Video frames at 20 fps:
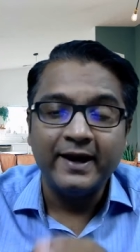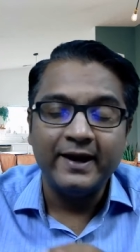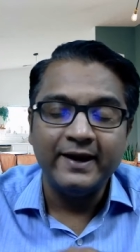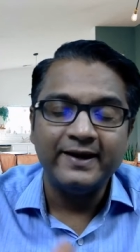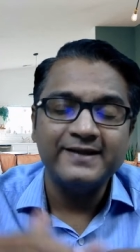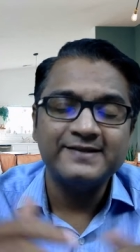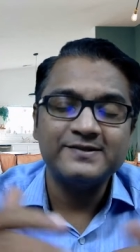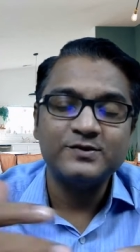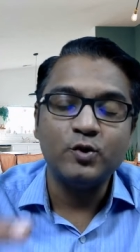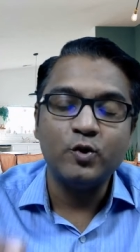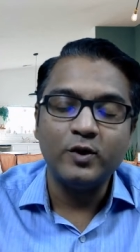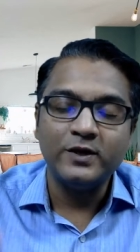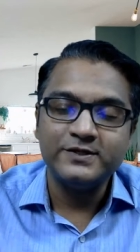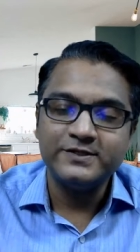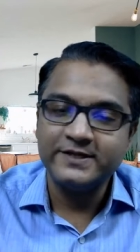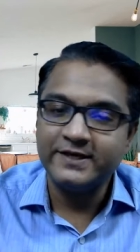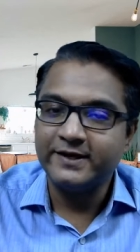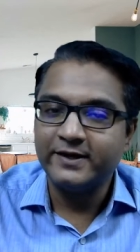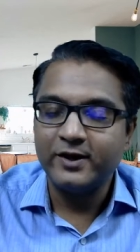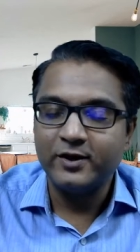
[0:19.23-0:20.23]
And let's go
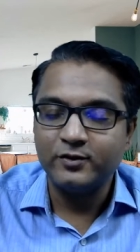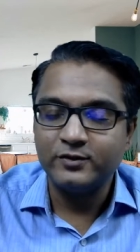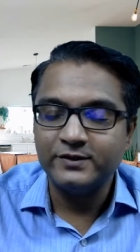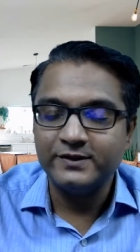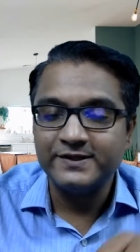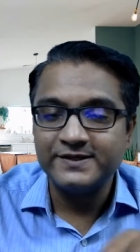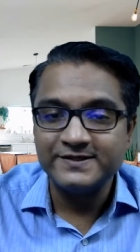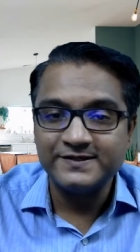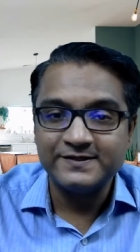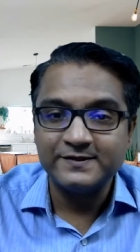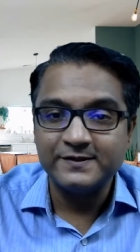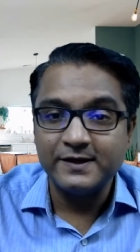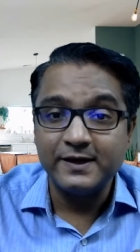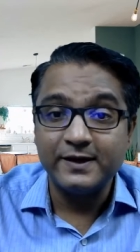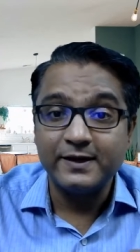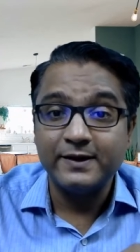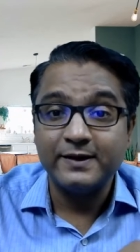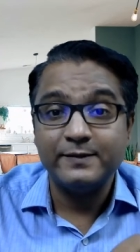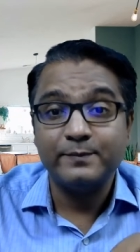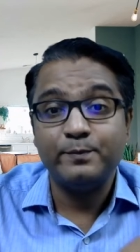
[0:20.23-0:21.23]
and check it out, this
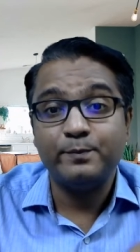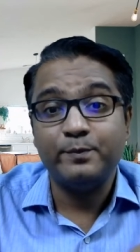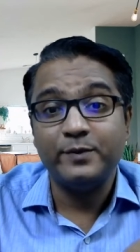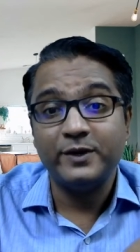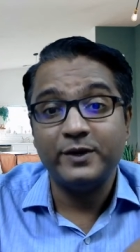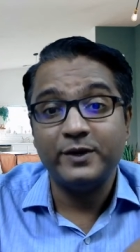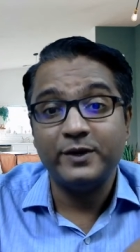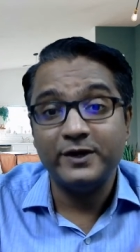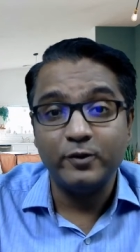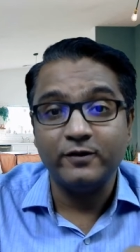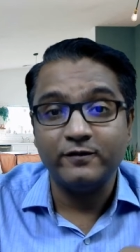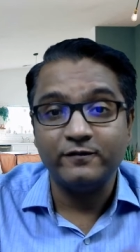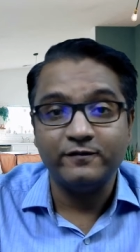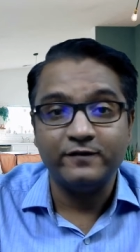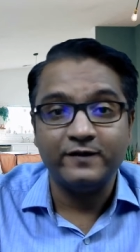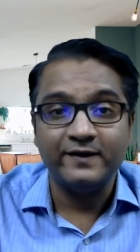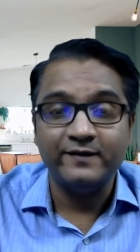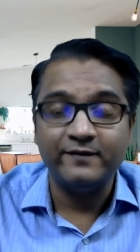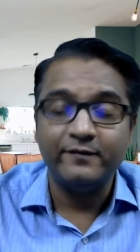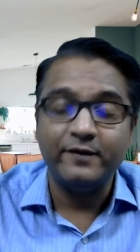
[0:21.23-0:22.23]
particular
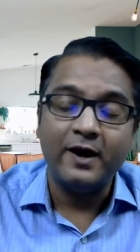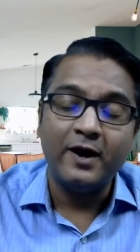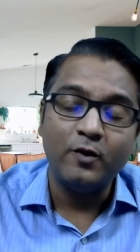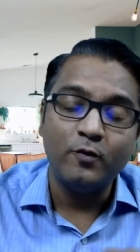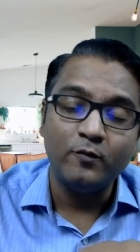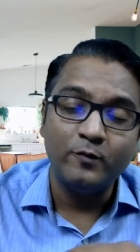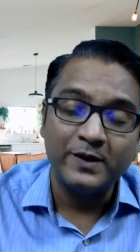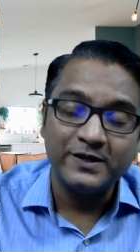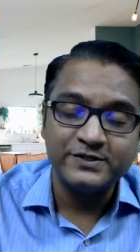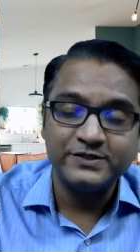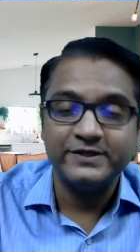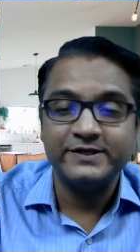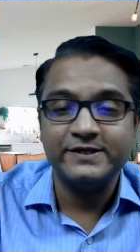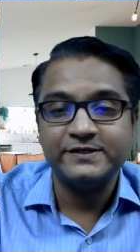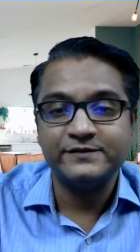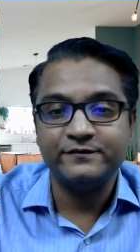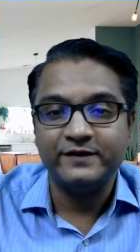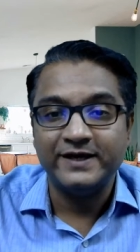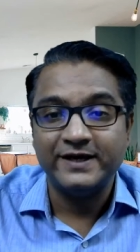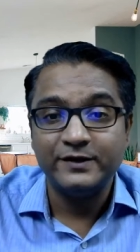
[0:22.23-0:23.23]
fund, how much it
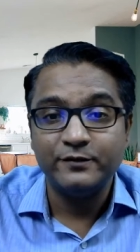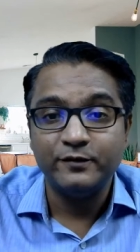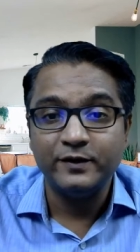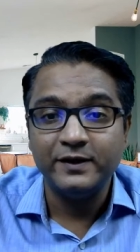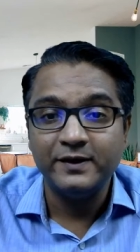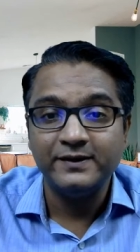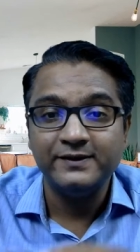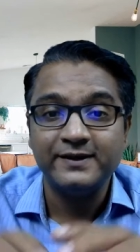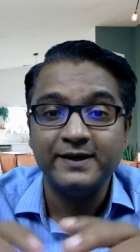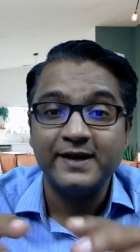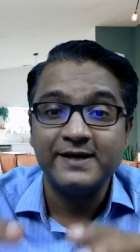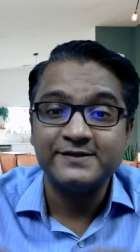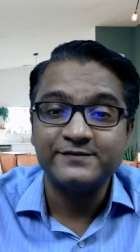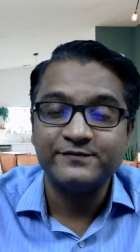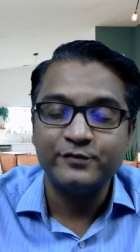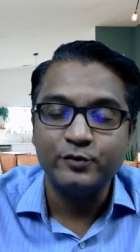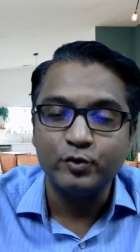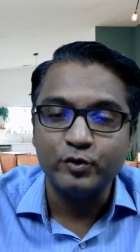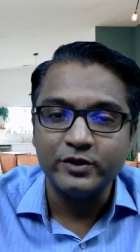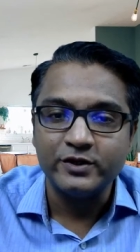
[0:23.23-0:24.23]
has fared well in the
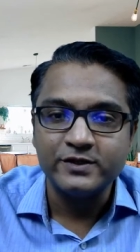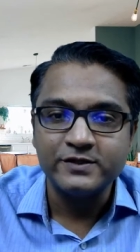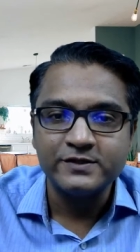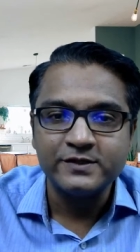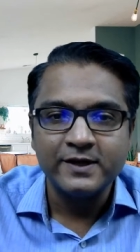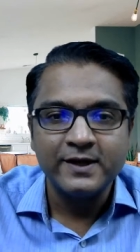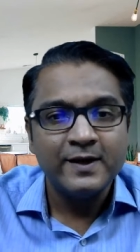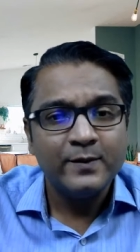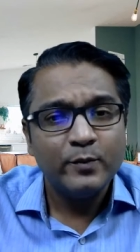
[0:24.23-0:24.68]
last few years,